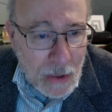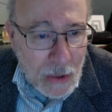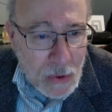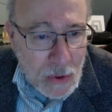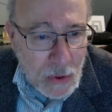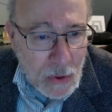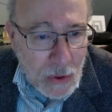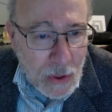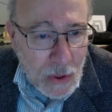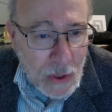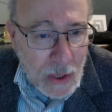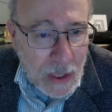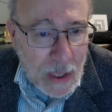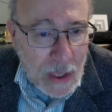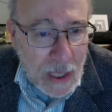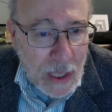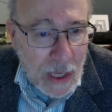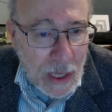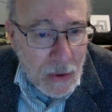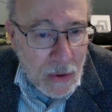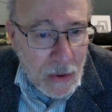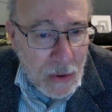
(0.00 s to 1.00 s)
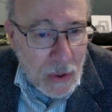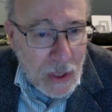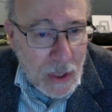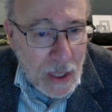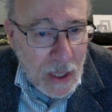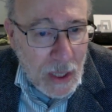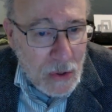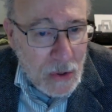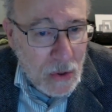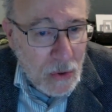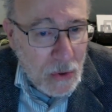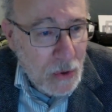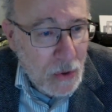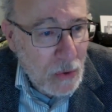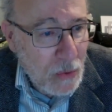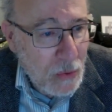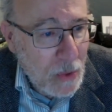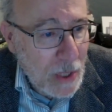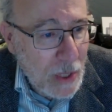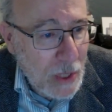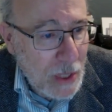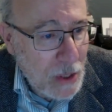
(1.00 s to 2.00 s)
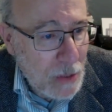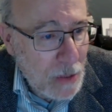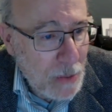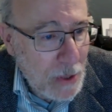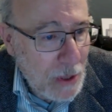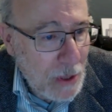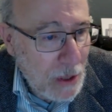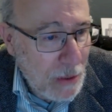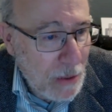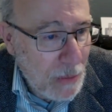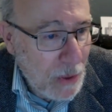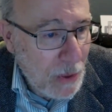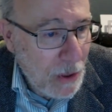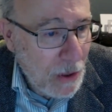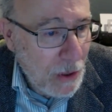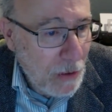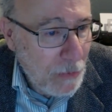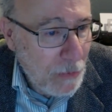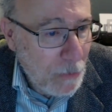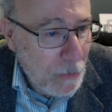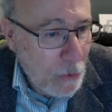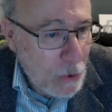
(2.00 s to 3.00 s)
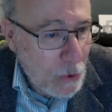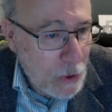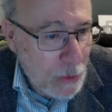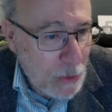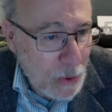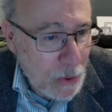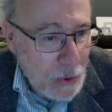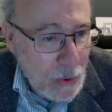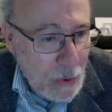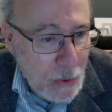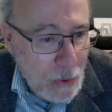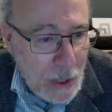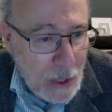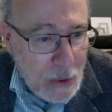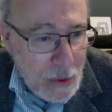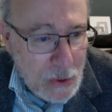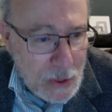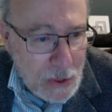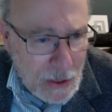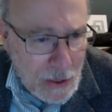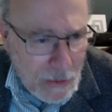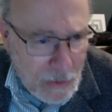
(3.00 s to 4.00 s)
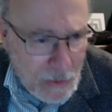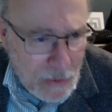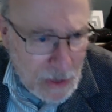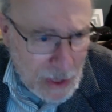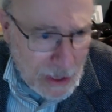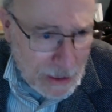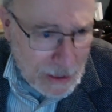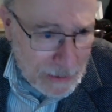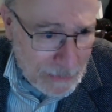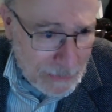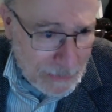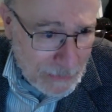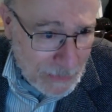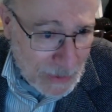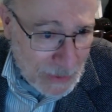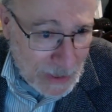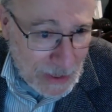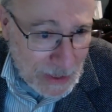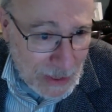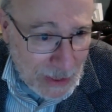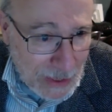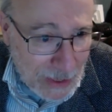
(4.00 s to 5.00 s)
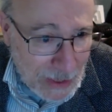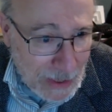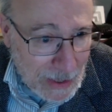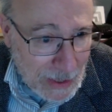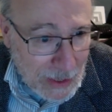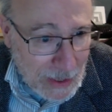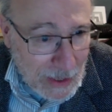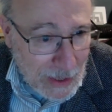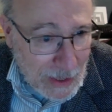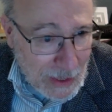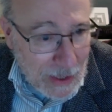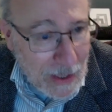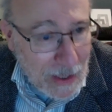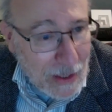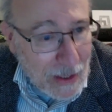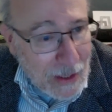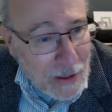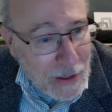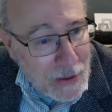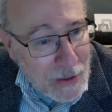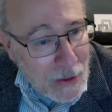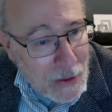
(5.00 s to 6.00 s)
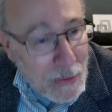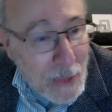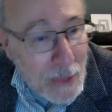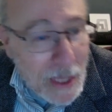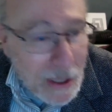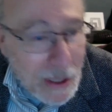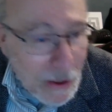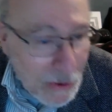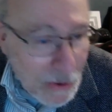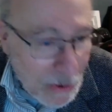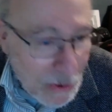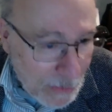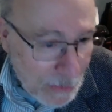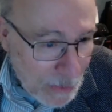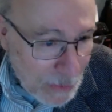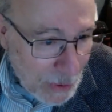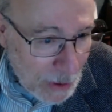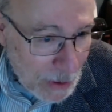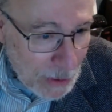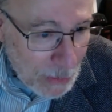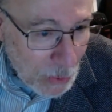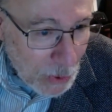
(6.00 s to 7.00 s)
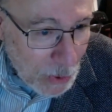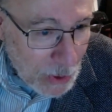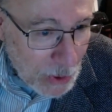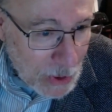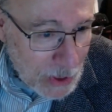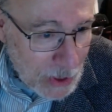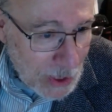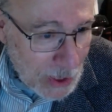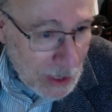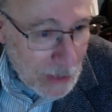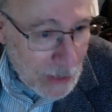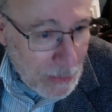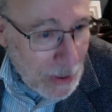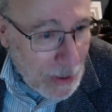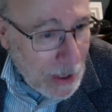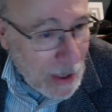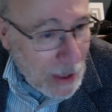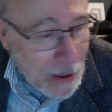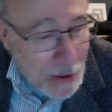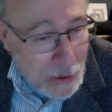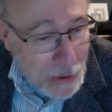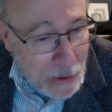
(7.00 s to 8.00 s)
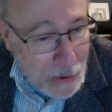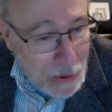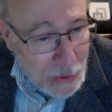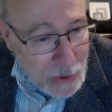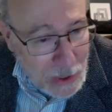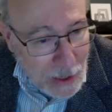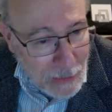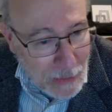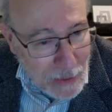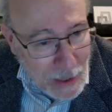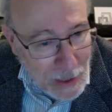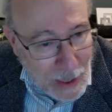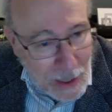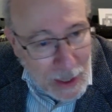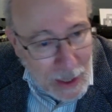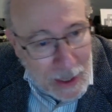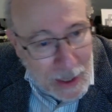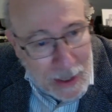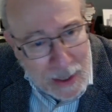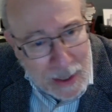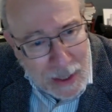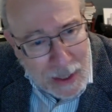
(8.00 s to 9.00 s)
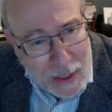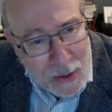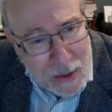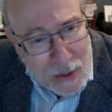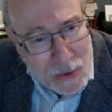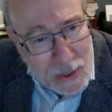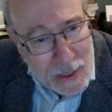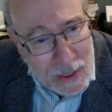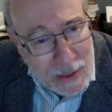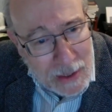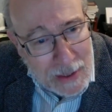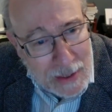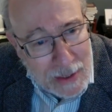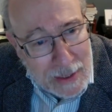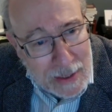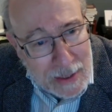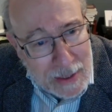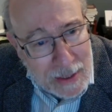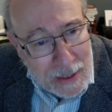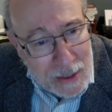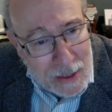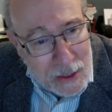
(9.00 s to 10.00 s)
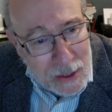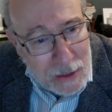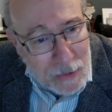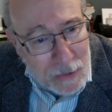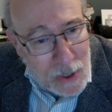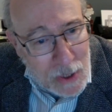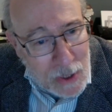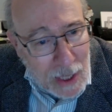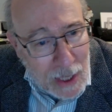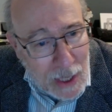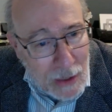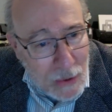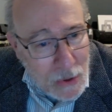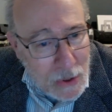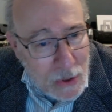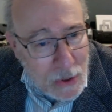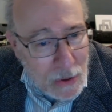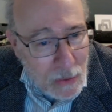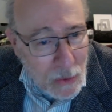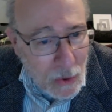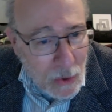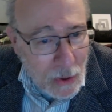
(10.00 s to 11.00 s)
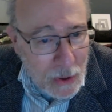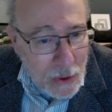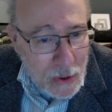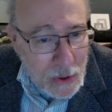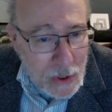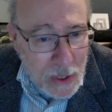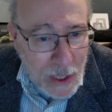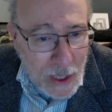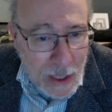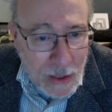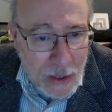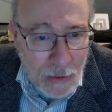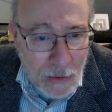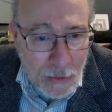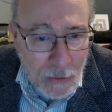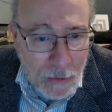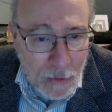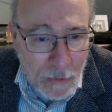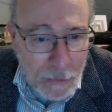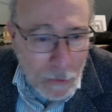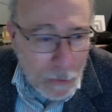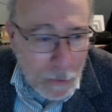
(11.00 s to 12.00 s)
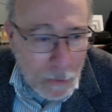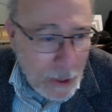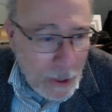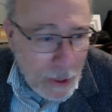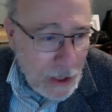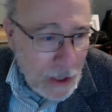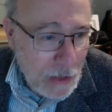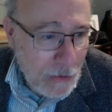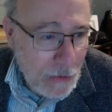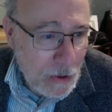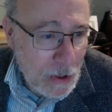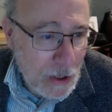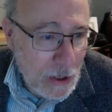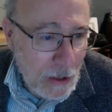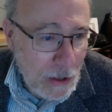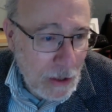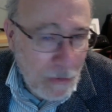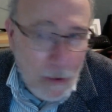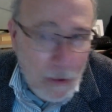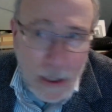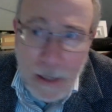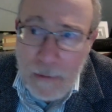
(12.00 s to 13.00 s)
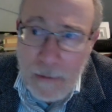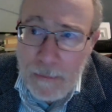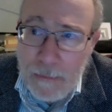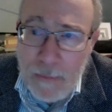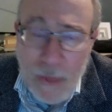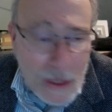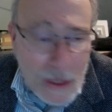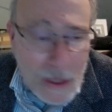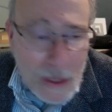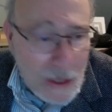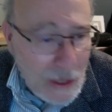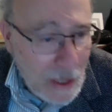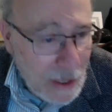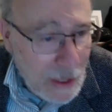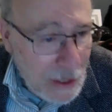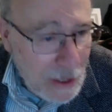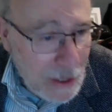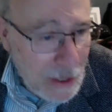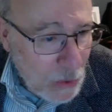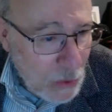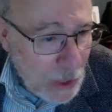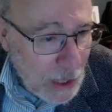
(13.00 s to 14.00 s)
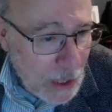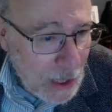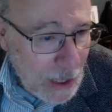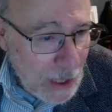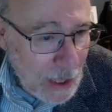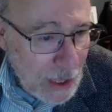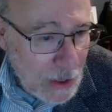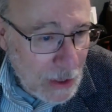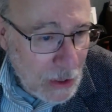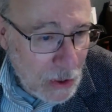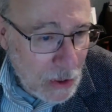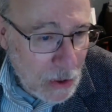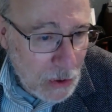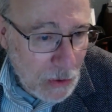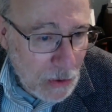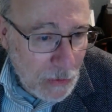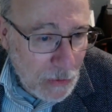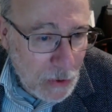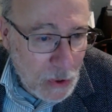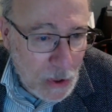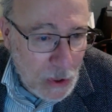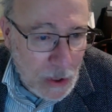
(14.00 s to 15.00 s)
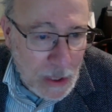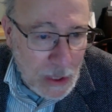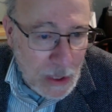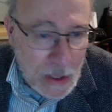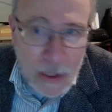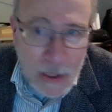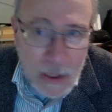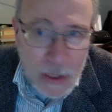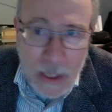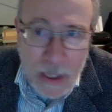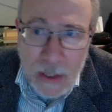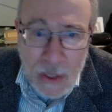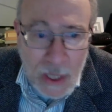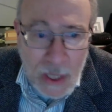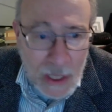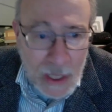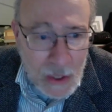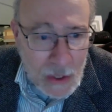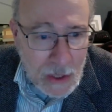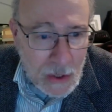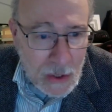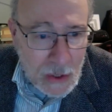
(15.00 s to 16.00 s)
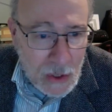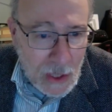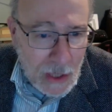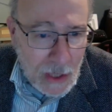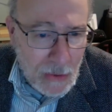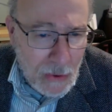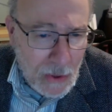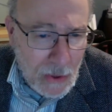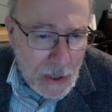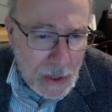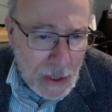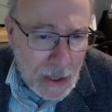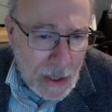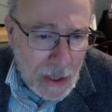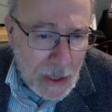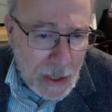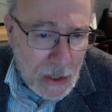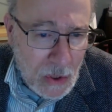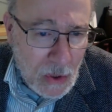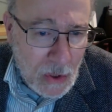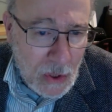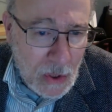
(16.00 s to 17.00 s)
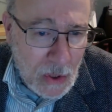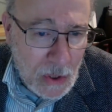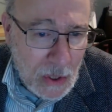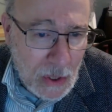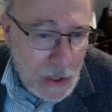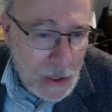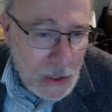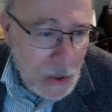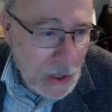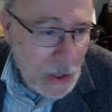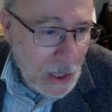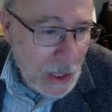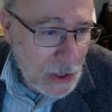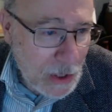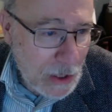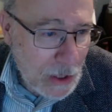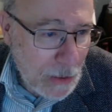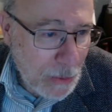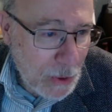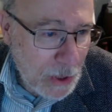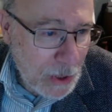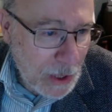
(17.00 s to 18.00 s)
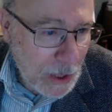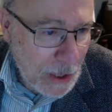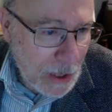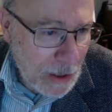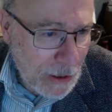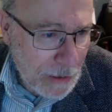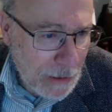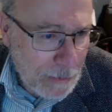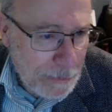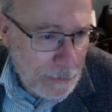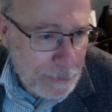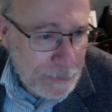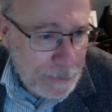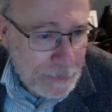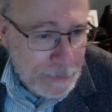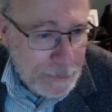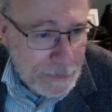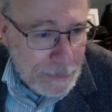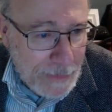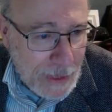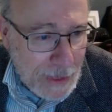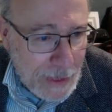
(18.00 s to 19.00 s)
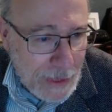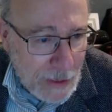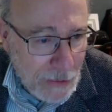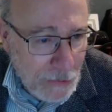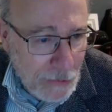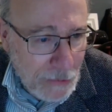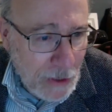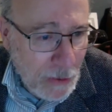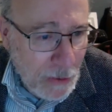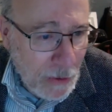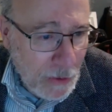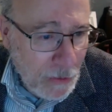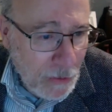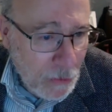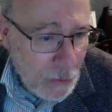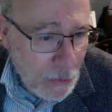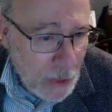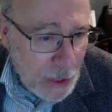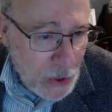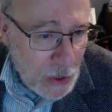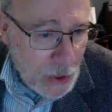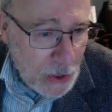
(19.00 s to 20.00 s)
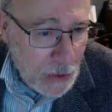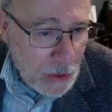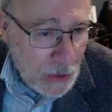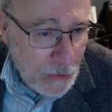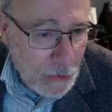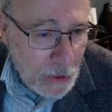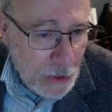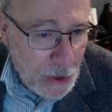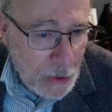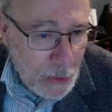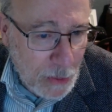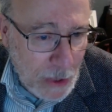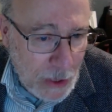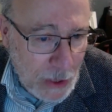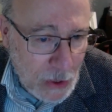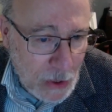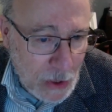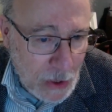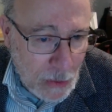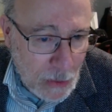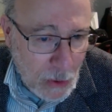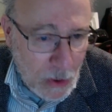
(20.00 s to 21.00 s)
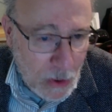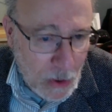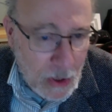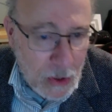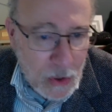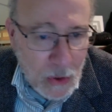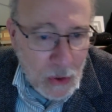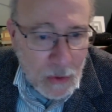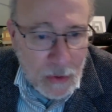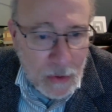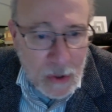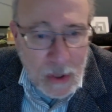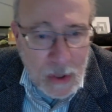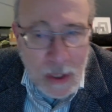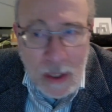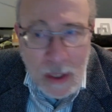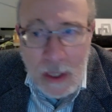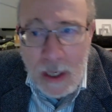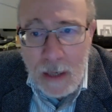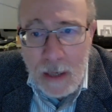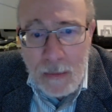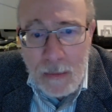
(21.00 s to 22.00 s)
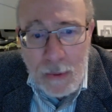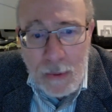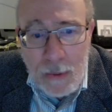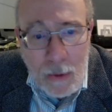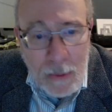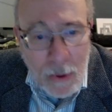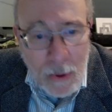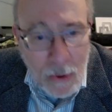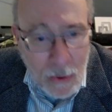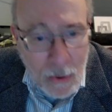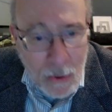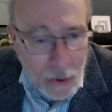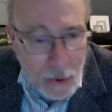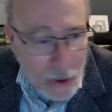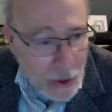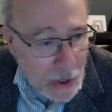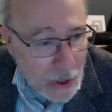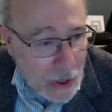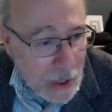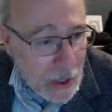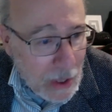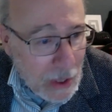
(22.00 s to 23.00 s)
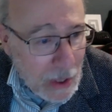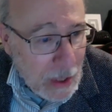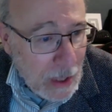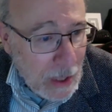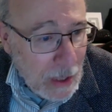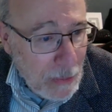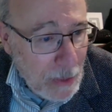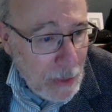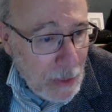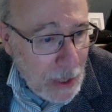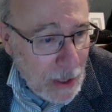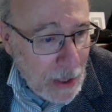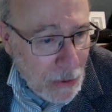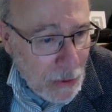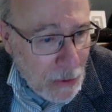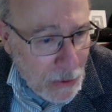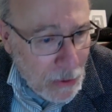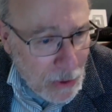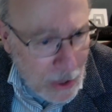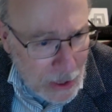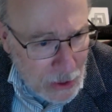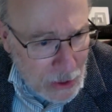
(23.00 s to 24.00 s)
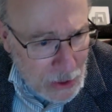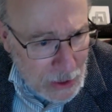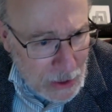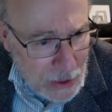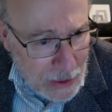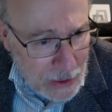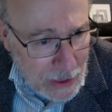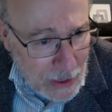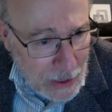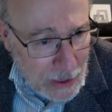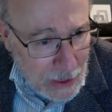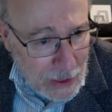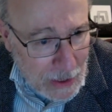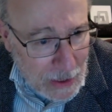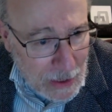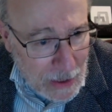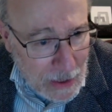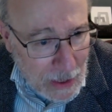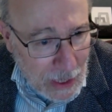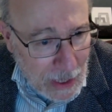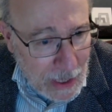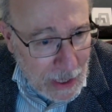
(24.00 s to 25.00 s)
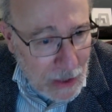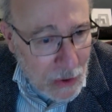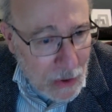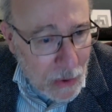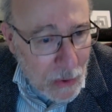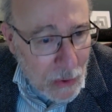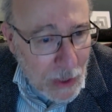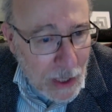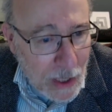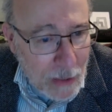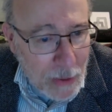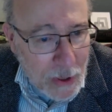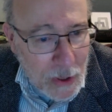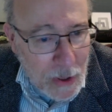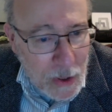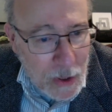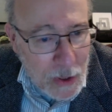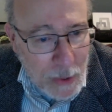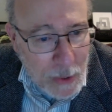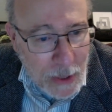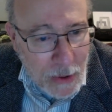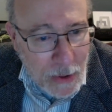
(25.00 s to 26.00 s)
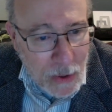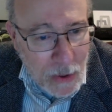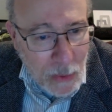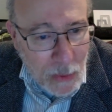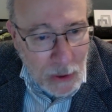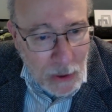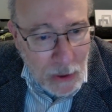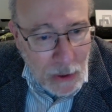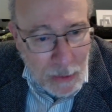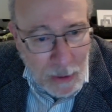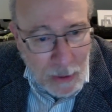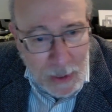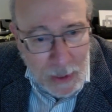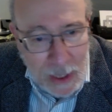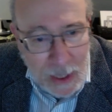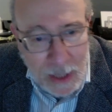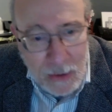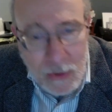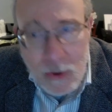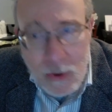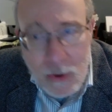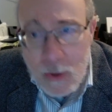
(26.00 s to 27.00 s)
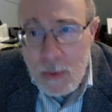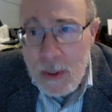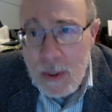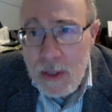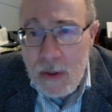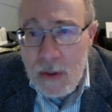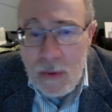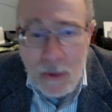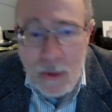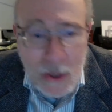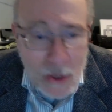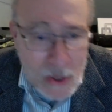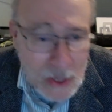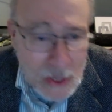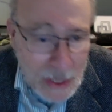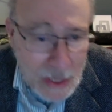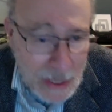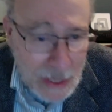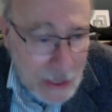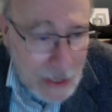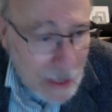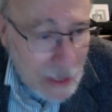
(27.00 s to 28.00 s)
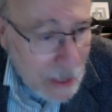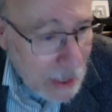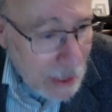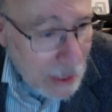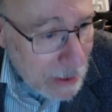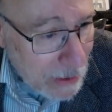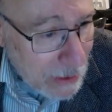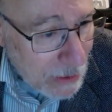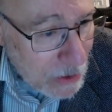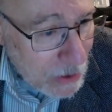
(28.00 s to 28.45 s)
Door, How Your Constitutional Rights Become Unenforceable, 2017. Uh, there are many other uh, books and many articles up uh, naturally. The list of his honors and awards takes over a full page of his CV, and these recognize his service to legal education in general and judicial education in particular freedom of information, free speech, community service, and pro bono work, and many other things. I could go on, but it is better to welcome him now to speak to us on the